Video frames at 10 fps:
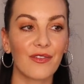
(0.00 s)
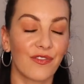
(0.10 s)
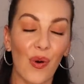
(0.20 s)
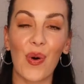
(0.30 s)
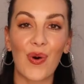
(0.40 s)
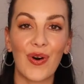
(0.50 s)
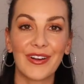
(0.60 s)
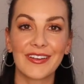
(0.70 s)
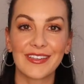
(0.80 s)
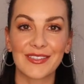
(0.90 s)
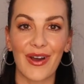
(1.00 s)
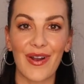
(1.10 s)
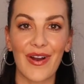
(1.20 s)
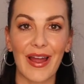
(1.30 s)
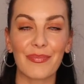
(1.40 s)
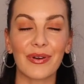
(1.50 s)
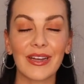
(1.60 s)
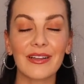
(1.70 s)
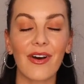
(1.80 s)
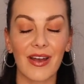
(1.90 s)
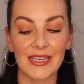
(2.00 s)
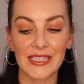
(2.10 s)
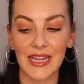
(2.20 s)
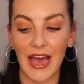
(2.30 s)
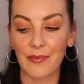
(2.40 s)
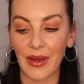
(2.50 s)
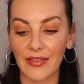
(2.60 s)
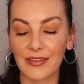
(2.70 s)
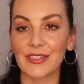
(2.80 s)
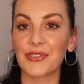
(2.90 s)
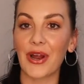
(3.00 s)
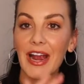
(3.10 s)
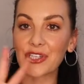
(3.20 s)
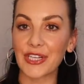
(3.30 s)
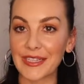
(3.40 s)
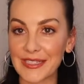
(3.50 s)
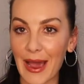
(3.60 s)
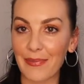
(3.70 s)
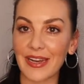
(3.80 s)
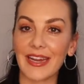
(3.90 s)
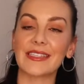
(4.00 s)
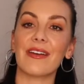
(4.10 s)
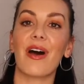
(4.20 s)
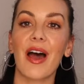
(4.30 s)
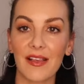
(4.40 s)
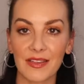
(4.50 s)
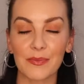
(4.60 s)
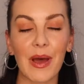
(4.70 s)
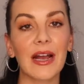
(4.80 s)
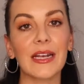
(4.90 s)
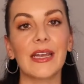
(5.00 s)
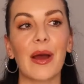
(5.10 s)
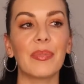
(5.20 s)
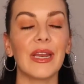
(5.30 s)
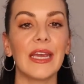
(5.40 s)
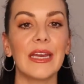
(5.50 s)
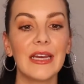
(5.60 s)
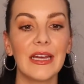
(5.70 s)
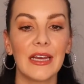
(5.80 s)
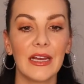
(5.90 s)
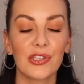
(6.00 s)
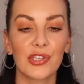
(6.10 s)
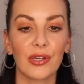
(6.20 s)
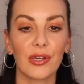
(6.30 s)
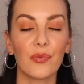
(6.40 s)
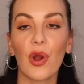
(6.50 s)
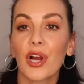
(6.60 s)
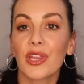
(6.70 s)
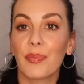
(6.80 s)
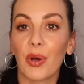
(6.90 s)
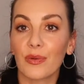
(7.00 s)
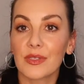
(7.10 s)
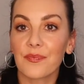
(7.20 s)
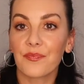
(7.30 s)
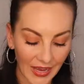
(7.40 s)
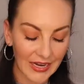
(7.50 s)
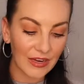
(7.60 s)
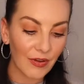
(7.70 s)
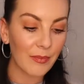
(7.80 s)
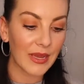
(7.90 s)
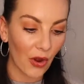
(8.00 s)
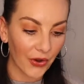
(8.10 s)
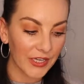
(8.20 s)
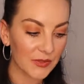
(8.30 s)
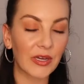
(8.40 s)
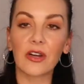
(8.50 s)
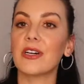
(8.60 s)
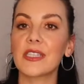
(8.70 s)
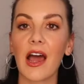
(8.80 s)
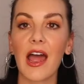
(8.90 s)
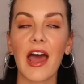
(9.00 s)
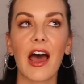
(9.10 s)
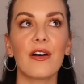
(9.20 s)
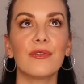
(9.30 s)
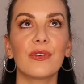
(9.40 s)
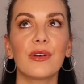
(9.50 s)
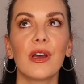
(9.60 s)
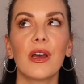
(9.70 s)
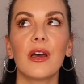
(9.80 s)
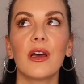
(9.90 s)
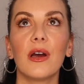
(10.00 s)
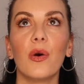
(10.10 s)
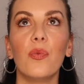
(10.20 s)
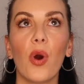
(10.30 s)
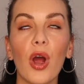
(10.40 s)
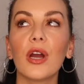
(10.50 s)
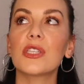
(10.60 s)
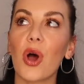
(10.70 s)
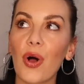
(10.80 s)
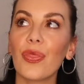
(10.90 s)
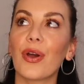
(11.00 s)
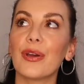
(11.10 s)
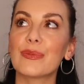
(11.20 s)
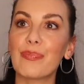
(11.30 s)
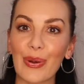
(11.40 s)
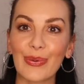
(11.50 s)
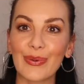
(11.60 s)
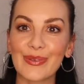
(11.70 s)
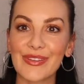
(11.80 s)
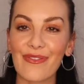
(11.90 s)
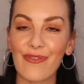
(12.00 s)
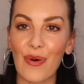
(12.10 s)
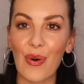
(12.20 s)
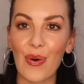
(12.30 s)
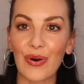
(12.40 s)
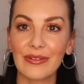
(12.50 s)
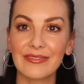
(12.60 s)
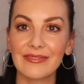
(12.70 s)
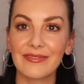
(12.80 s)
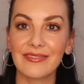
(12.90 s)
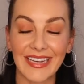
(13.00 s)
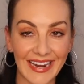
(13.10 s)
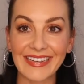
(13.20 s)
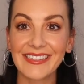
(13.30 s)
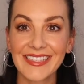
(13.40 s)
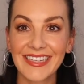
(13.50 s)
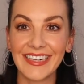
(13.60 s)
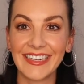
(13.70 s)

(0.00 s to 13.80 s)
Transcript: for. So I'm putting a lot into that, but the distraction that's happening is I've hired this marketing company to work on the bottles. And if I'm being honest, because I have worked on those bottles for years,